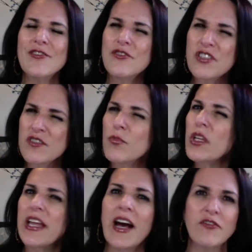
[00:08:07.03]
And you just
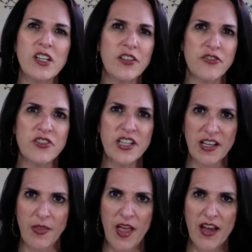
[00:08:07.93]
really have to
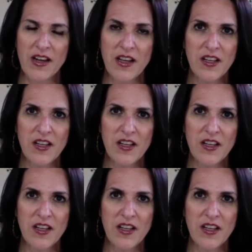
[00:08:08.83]
understand that.